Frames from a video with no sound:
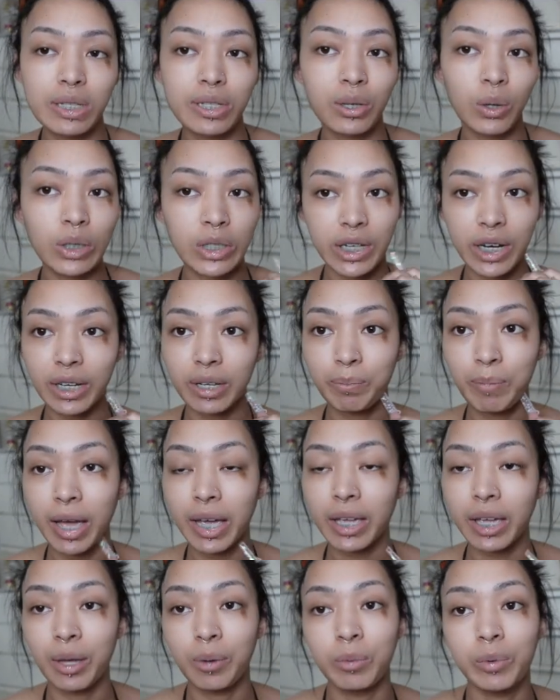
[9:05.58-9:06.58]
so I'll check
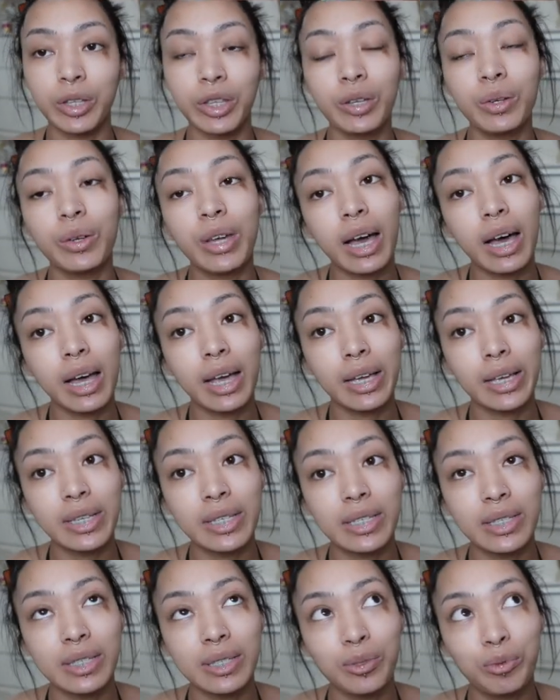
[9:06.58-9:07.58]
back in with you
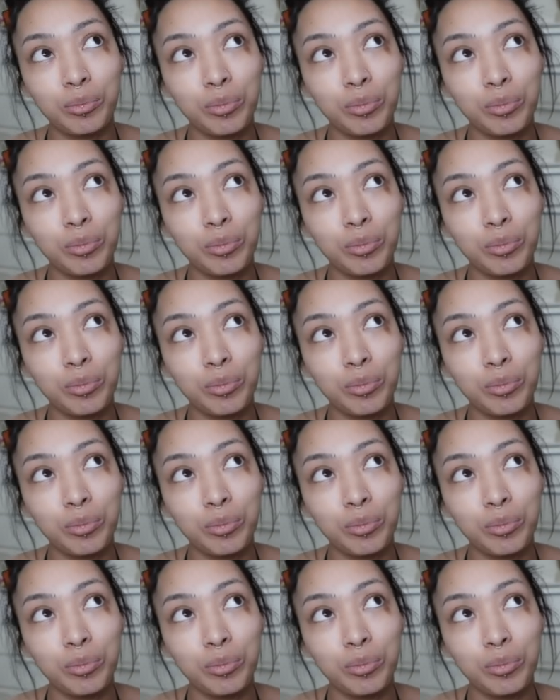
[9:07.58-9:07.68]
guys